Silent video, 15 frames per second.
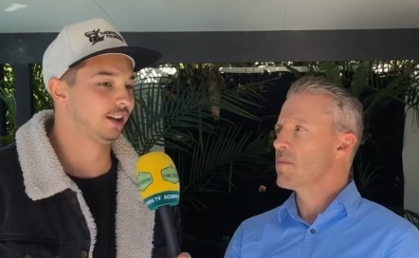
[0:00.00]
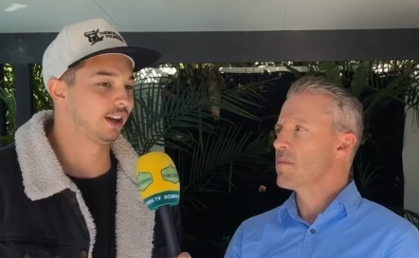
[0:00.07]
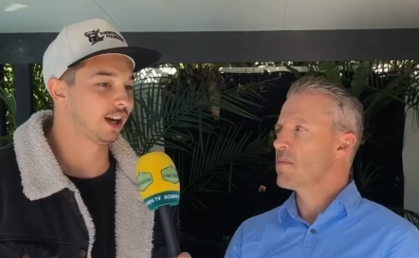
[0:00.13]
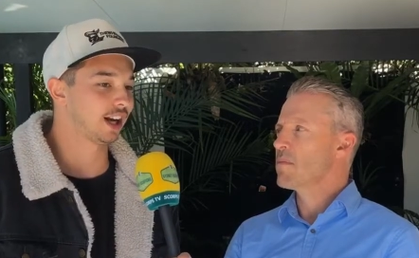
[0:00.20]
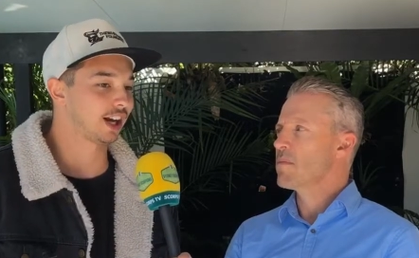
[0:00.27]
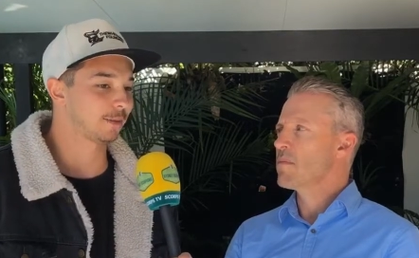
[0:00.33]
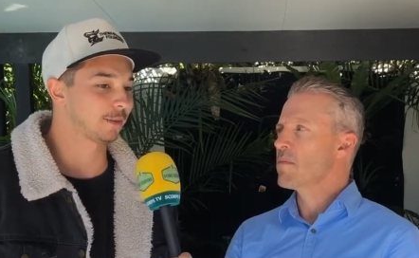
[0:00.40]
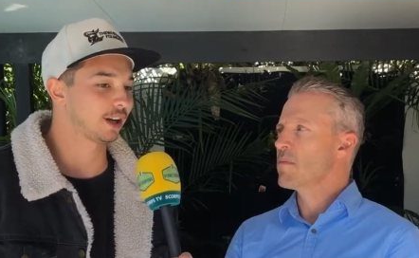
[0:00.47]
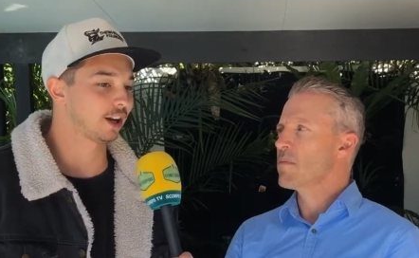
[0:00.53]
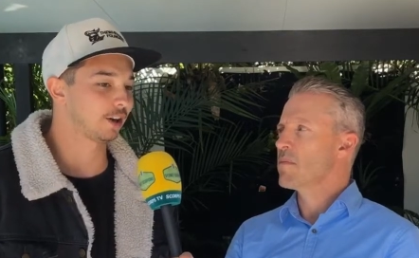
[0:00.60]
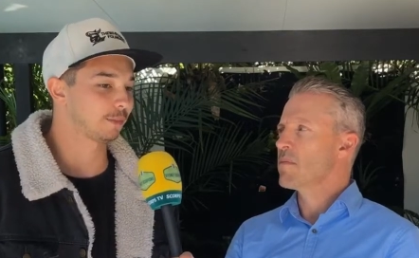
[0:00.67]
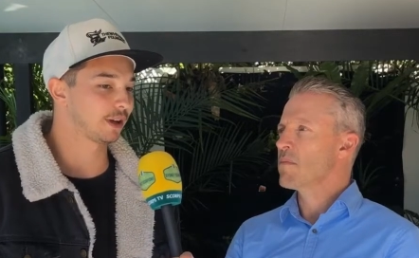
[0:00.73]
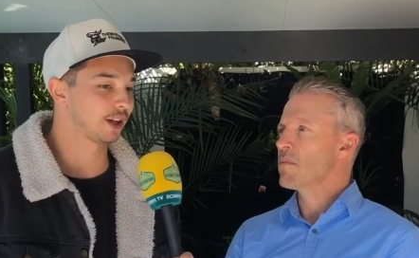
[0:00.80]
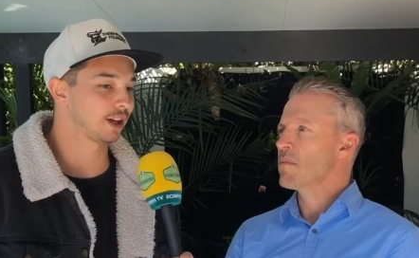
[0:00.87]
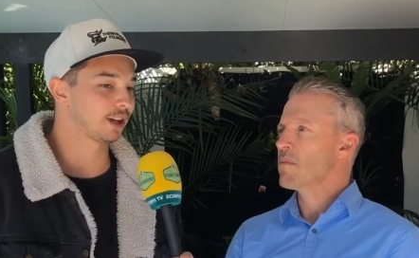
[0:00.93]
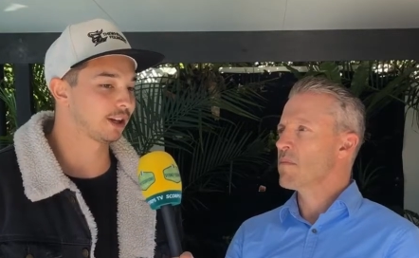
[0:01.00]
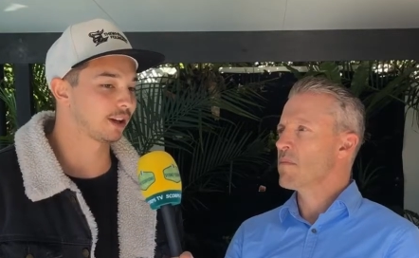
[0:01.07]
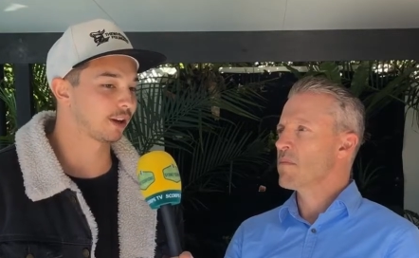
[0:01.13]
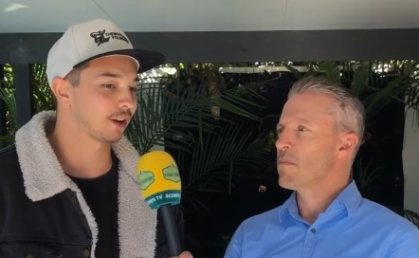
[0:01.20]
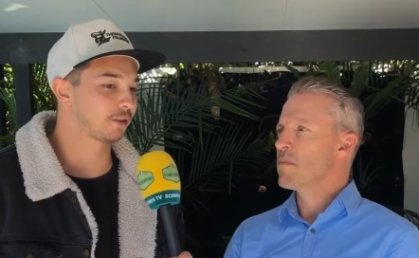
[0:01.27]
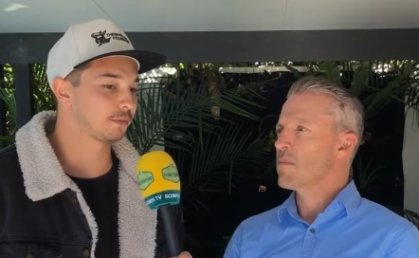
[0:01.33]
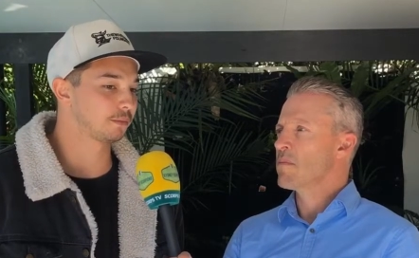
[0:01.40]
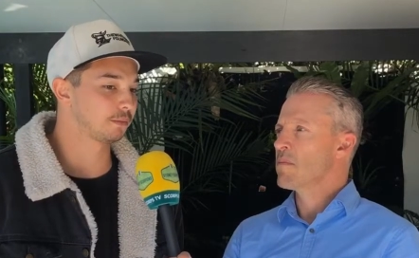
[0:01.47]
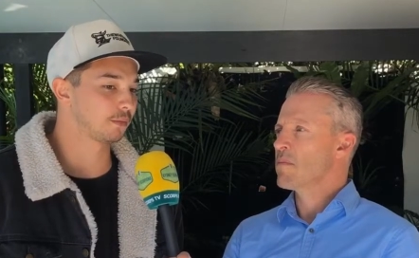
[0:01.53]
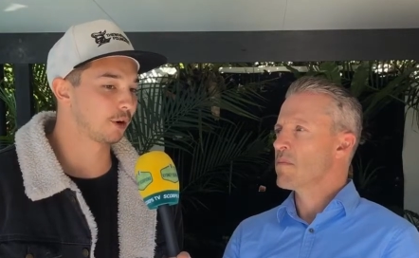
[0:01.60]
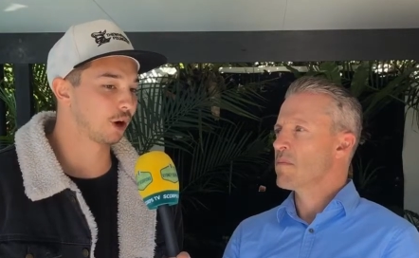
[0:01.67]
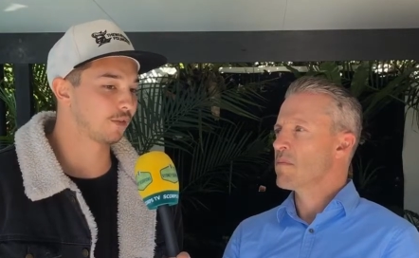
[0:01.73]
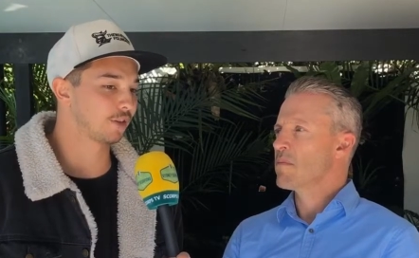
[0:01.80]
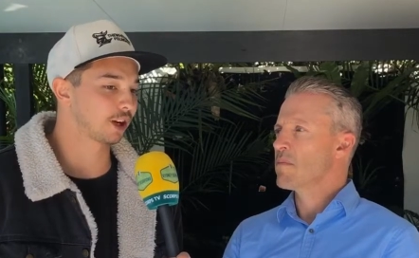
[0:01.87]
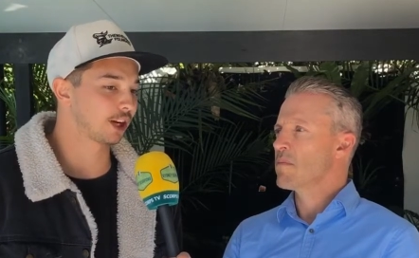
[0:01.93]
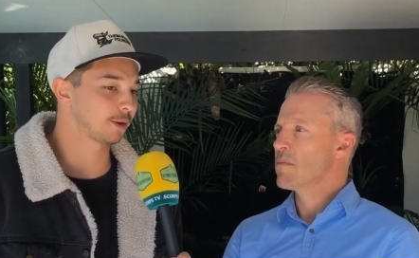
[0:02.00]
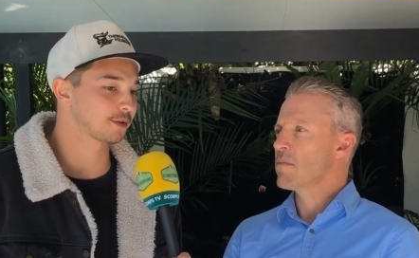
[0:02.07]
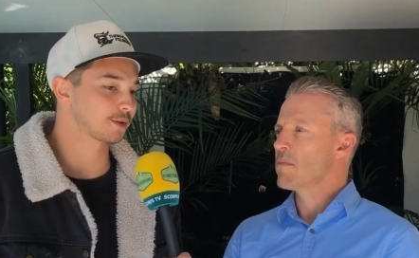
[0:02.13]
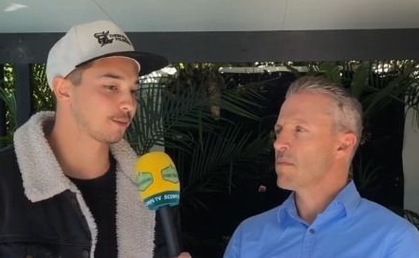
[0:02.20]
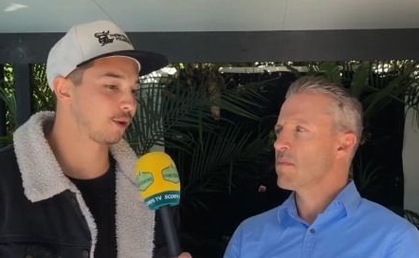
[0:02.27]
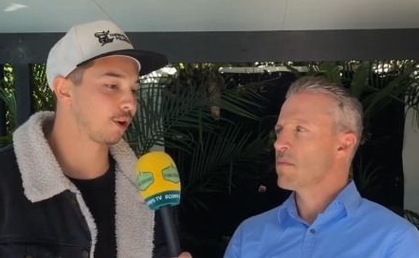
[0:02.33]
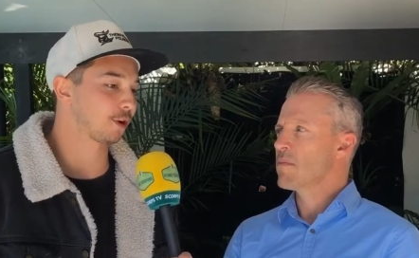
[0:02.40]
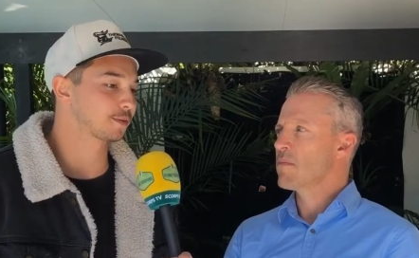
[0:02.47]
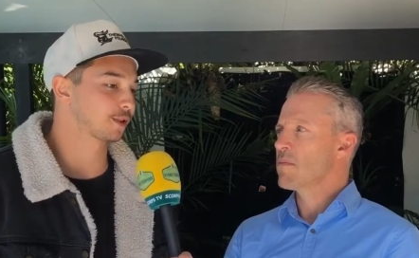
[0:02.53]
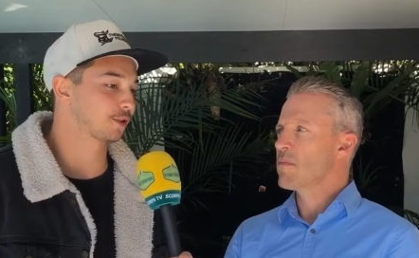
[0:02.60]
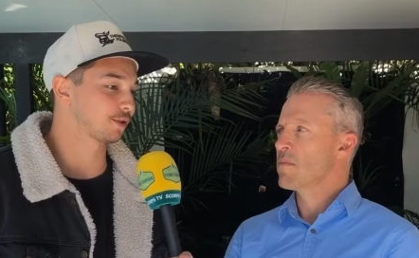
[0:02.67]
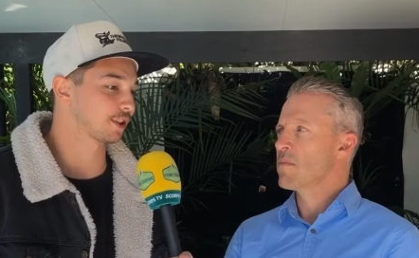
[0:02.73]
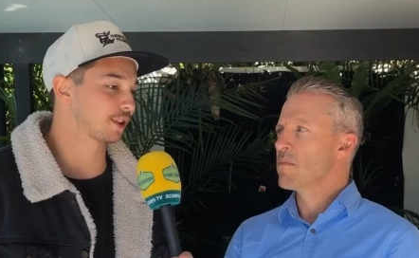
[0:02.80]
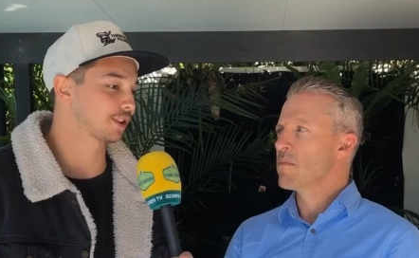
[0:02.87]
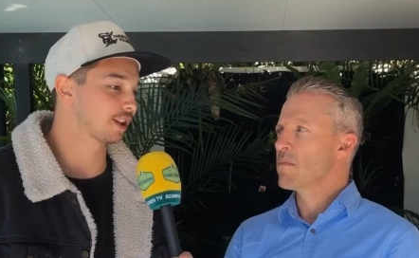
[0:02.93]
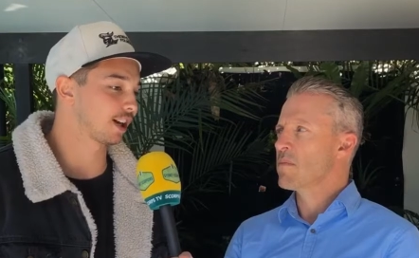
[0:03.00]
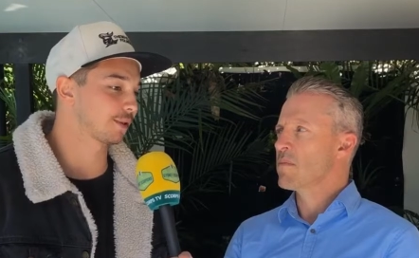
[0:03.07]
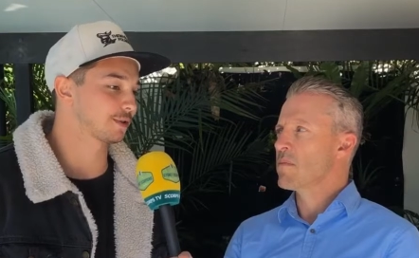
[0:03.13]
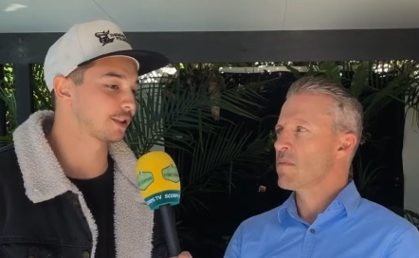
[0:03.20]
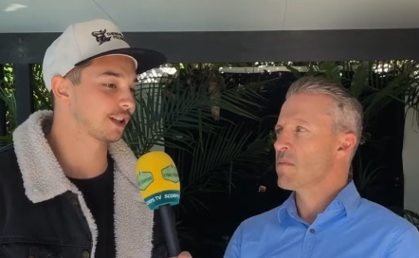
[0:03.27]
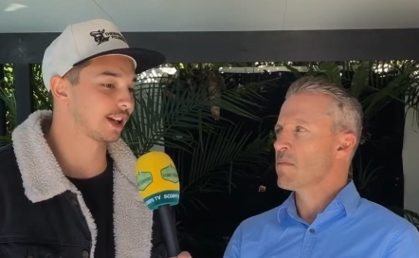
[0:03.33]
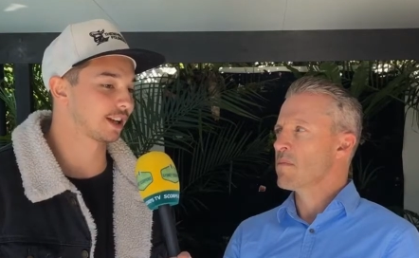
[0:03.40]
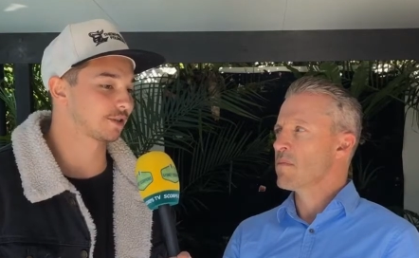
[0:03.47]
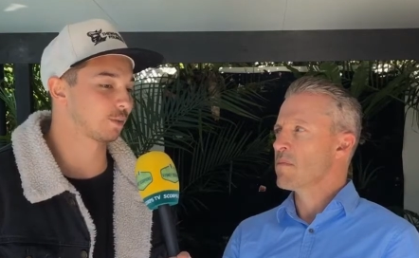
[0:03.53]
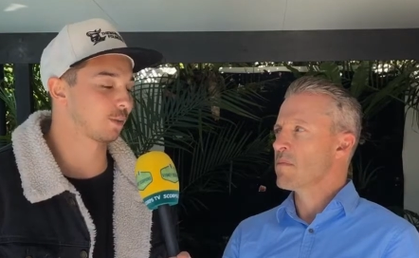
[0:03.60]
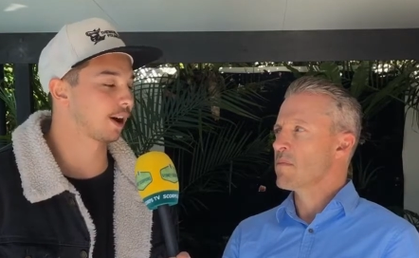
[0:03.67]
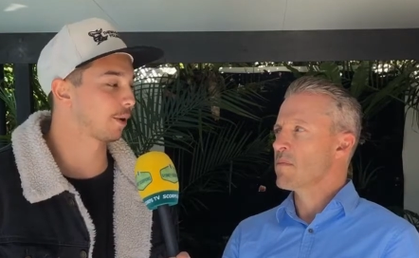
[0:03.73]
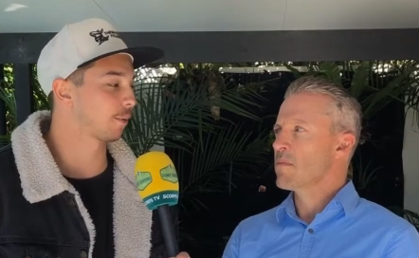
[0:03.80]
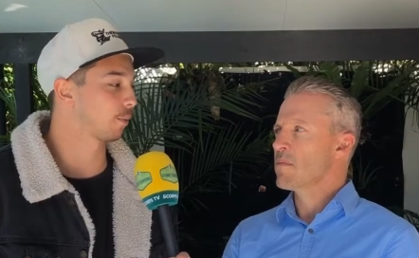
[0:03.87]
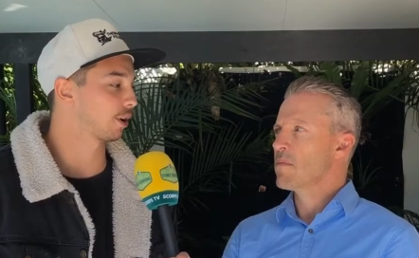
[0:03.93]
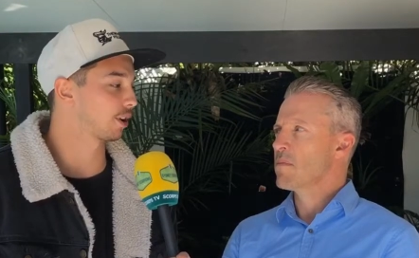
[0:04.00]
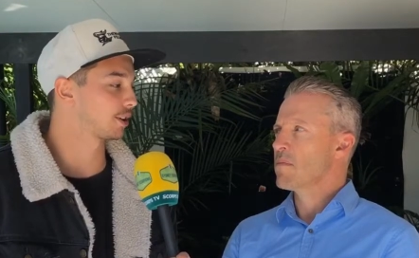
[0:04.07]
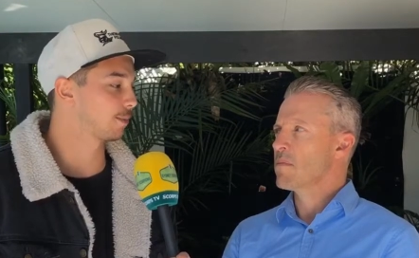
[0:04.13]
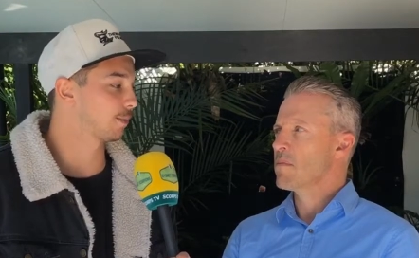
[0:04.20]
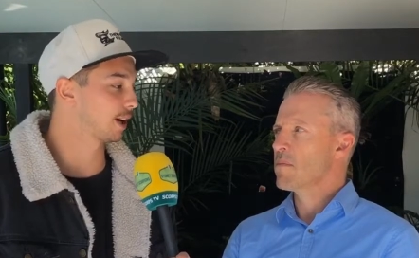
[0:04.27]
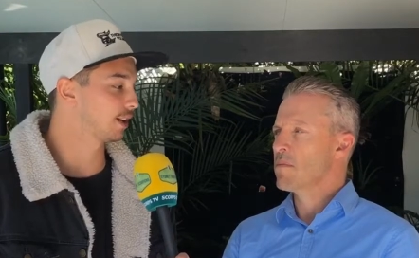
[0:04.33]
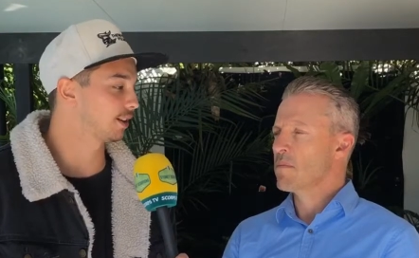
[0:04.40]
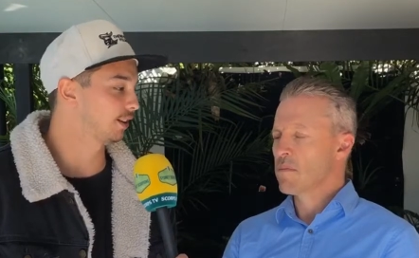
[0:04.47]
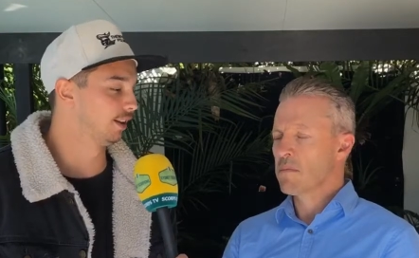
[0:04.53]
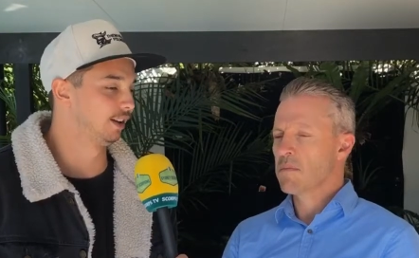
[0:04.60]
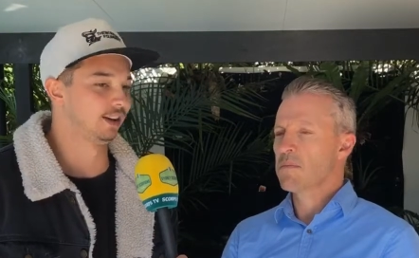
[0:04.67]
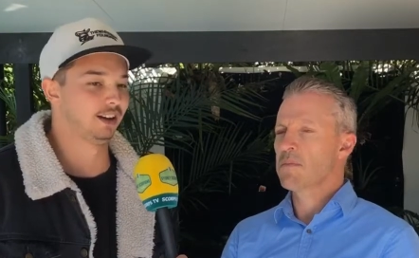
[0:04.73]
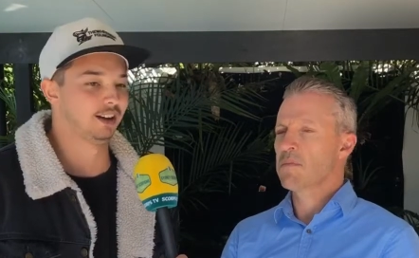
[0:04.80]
Speaker 1: Um, it helped me, you know, overcome small obstacles at a time to get to where I wanted to be.